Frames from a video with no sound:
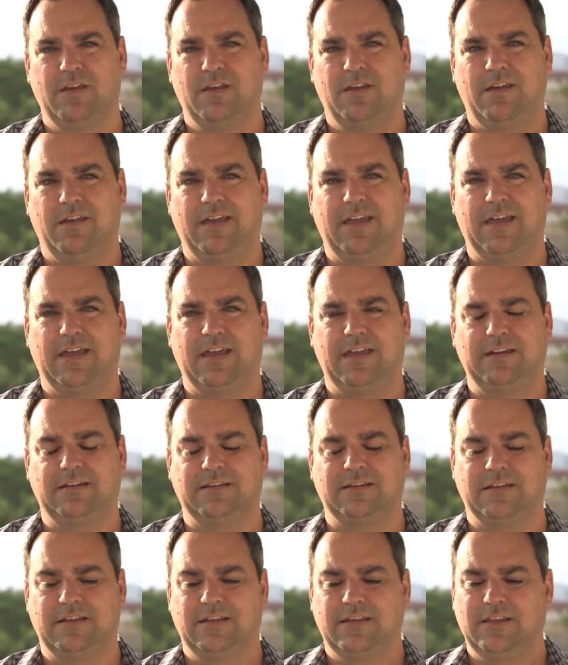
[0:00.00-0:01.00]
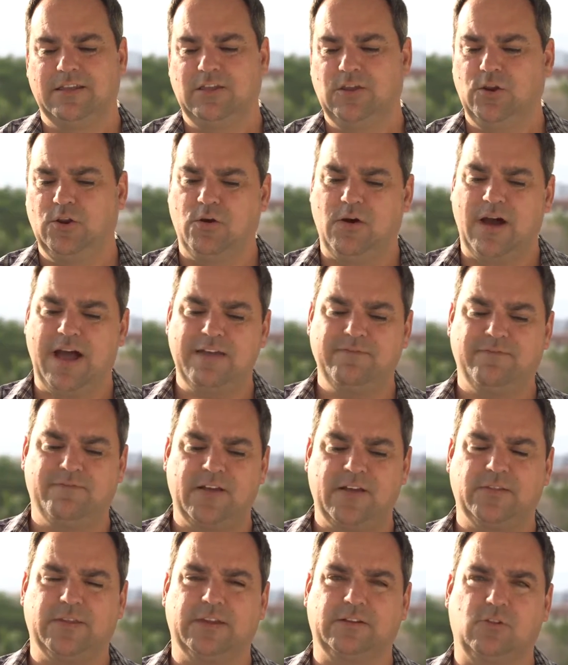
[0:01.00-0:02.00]
And I've
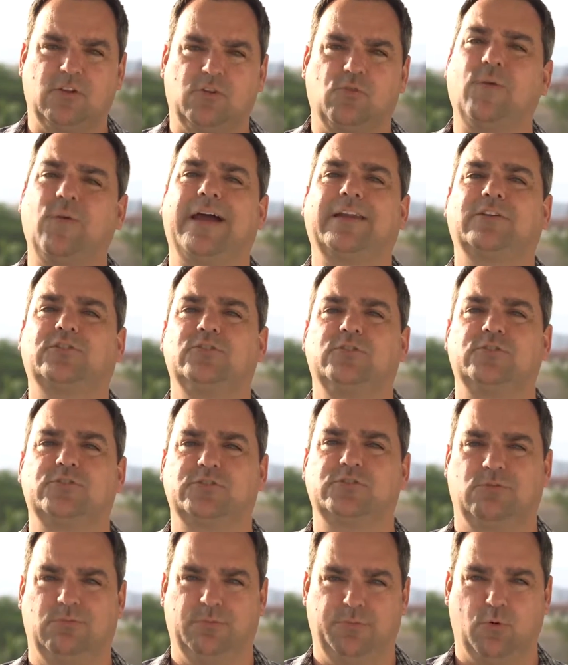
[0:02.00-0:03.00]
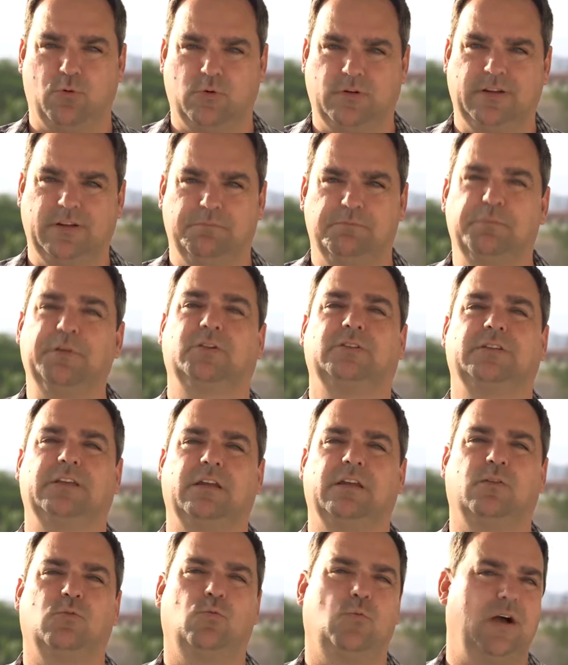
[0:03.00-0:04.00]
found that the gratitude is so important in
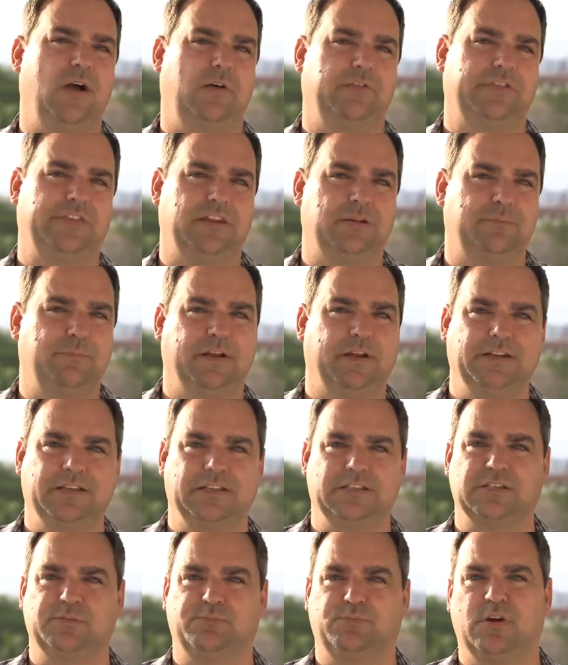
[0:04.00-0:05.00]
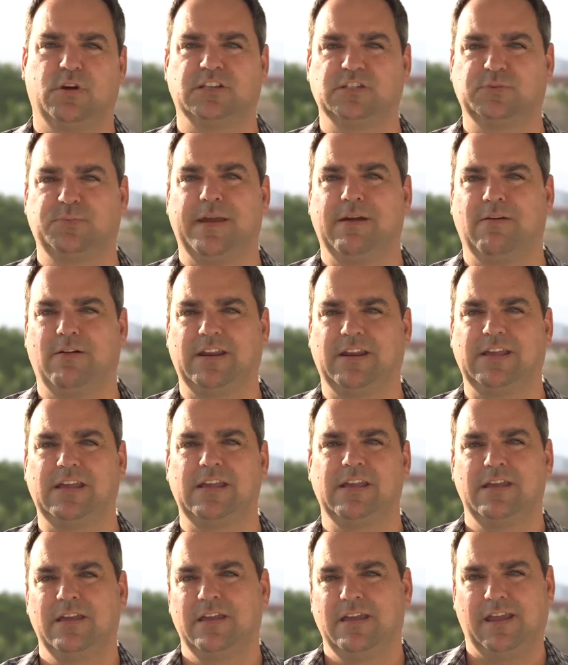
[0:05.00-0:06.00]
building wealth and abundance and prosperity
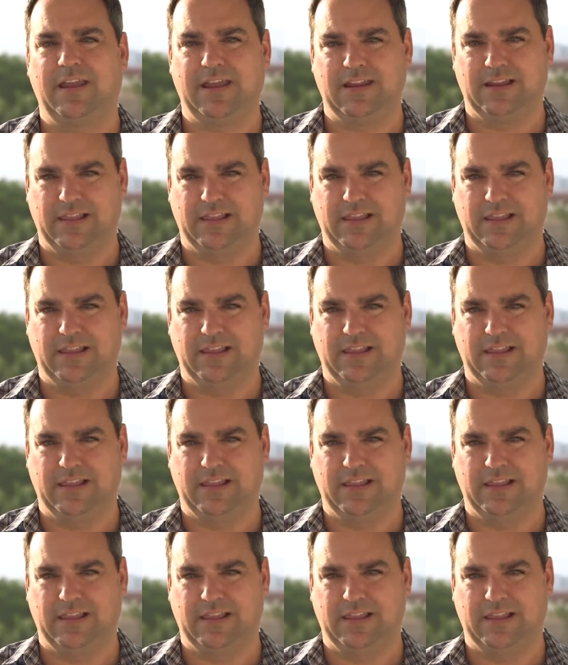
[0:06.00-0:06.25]
in